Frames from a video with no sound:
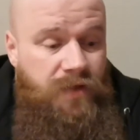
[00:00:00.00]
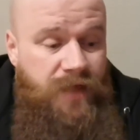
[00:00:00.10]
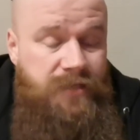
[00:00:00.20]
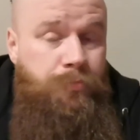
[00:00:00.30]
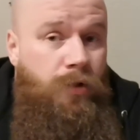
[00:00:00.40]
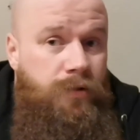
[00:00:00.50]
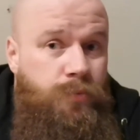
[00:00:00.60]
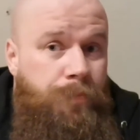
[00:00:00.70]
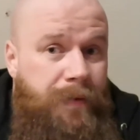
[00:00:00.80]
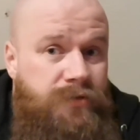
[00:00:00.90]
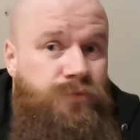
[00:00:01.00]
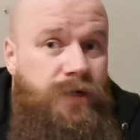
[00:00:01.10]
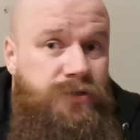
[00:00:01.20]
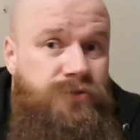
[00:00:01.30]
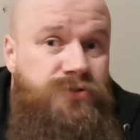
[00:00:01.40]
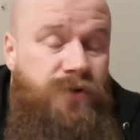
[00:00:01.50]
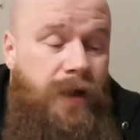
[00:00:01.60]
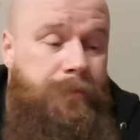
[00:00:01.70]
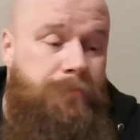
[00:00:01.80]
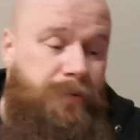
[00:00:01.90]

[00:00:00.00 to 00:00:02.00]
That's probably the best way to describe it.